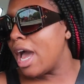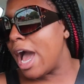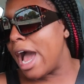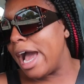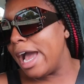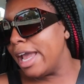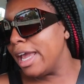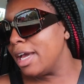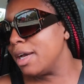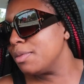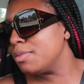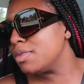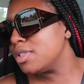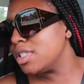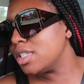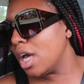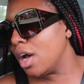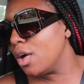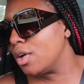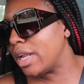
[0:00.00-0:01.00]
I am
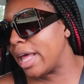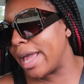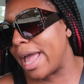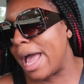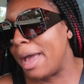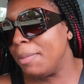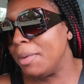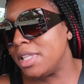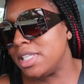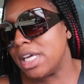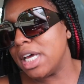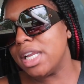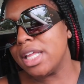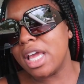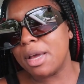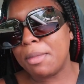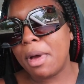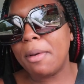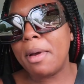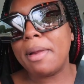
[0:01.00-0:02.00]
so, like, I be
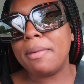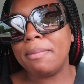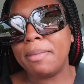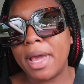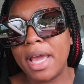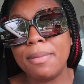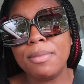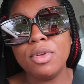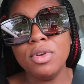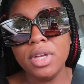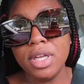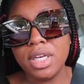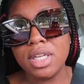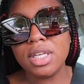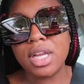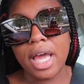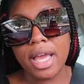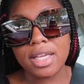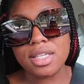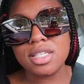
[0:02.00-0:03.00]
telling him, I'm like, "Babe, you need to
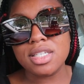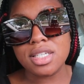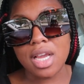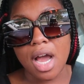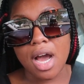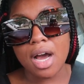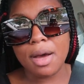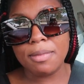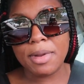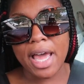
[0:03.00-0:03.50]
like shop."